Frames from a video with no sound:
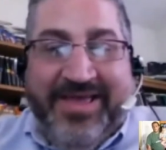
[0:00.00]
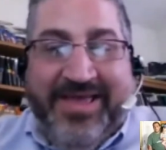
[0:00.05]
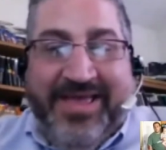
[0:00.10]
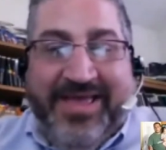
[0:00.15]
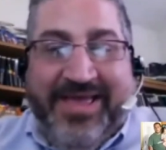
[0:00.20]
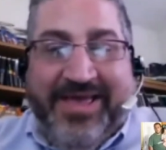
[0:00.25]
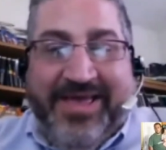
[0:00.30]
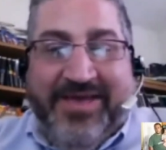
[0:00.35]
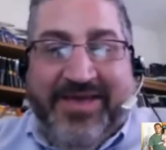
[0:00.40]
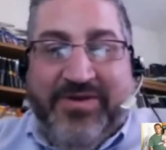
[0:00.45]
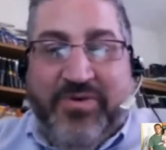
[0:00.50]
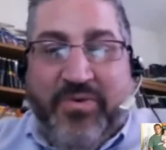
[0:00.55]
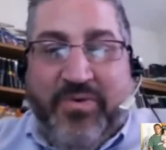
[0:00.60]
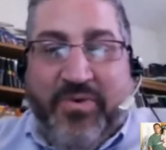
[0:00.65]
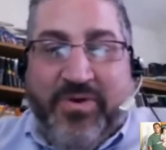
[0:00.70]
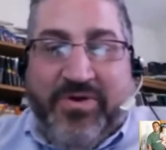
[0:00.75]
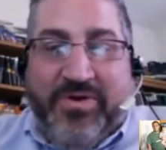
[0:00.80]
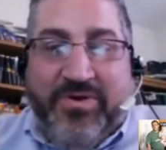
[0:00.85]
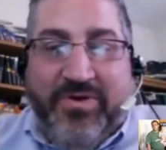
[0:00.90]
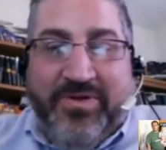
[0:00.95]
and
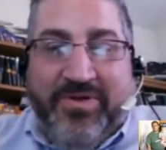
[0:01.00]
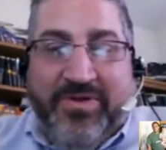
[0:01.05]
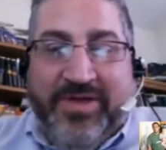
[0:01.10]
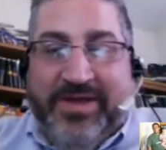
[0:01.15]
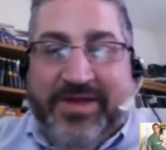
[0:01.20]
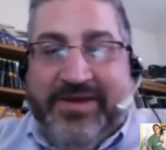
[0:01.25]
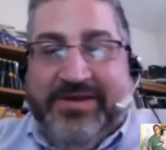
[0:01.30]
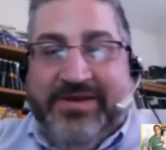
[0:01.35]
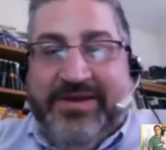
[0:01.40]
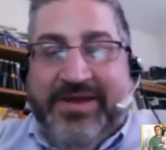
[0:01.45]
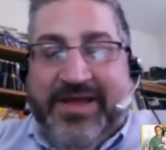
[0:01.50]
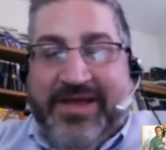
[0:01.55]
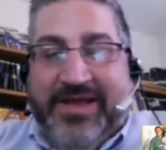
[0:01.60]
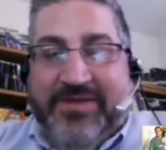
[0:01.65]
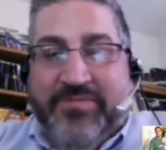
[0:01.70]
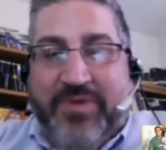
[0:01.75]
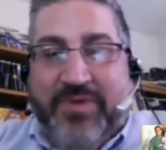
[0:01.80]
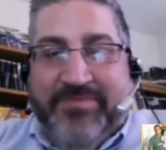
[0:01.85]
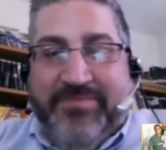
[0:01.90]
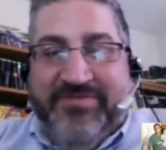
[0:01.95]
Oracle
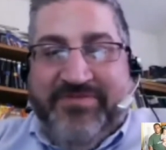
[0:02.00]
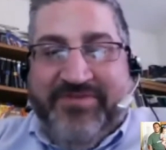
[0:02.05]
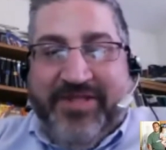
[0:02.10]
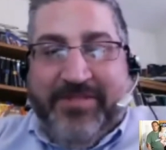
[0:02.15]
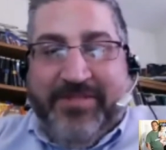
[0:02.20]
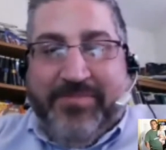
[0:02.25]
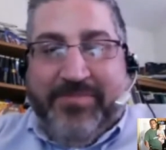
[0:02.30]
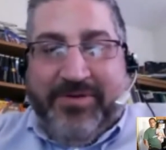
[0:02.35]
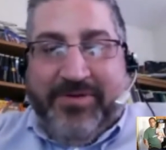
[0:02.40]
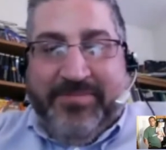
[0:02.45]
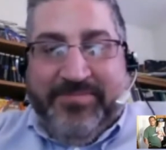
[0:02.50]
and web developer.